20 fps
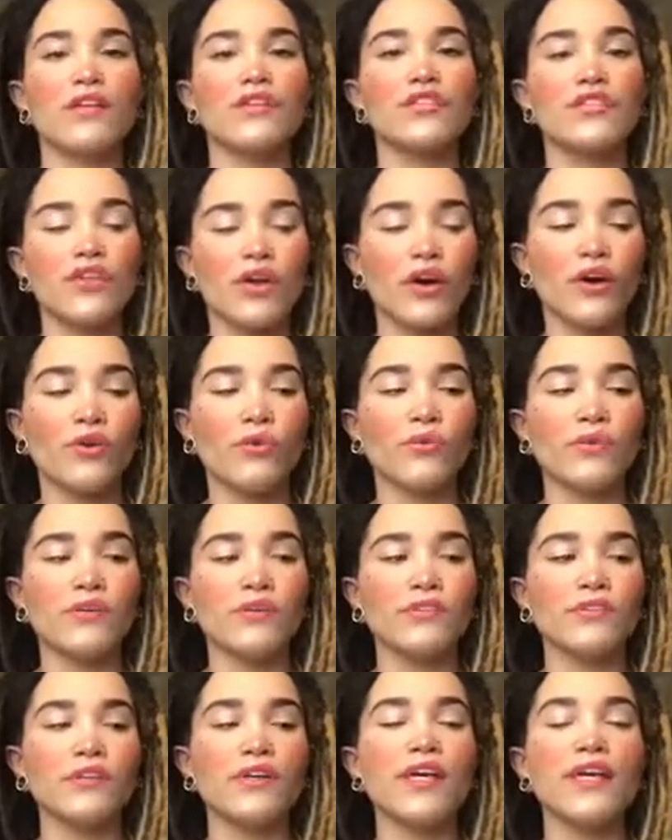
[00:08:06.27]
So
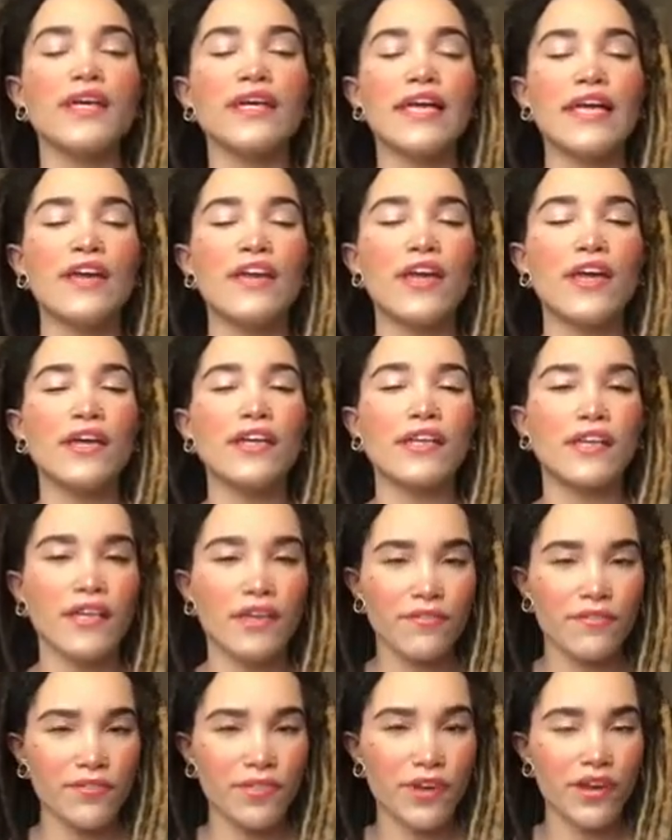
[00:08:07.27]

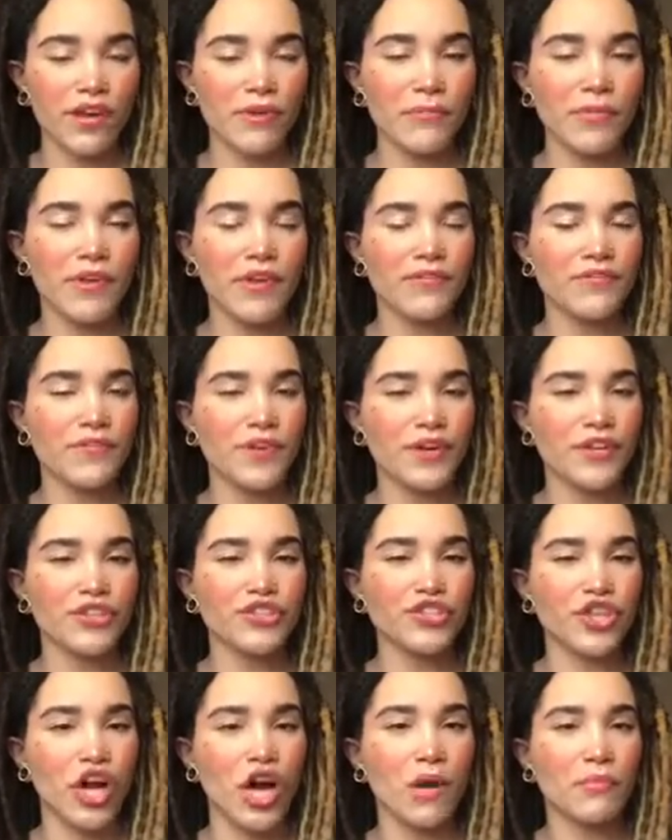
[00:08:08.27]
give therapy a fair
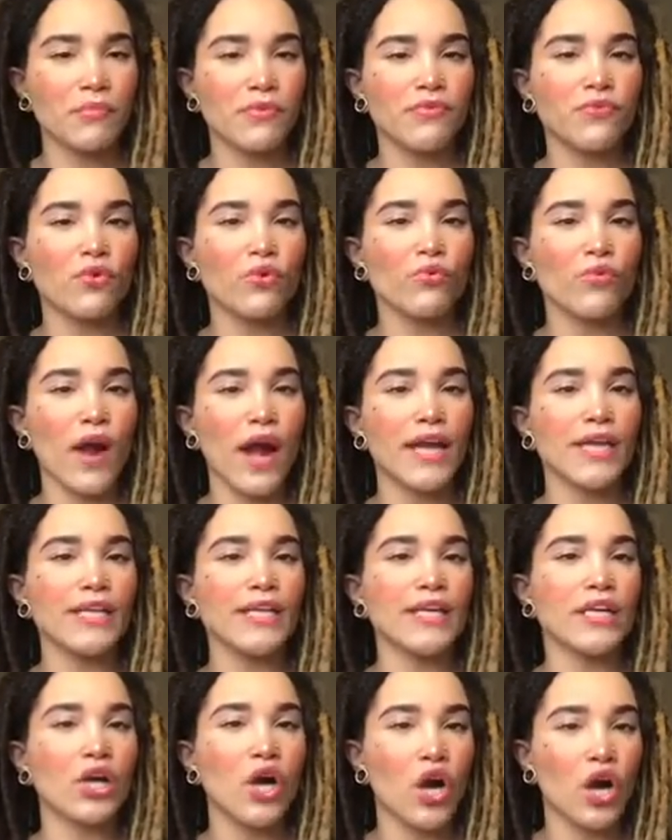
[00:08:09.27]
shot before
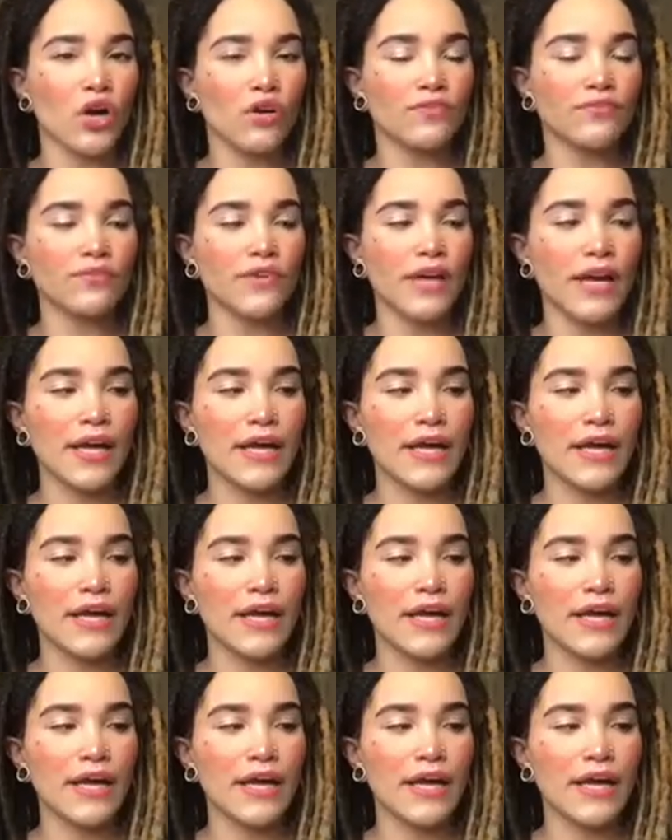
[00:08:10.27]
writing it off.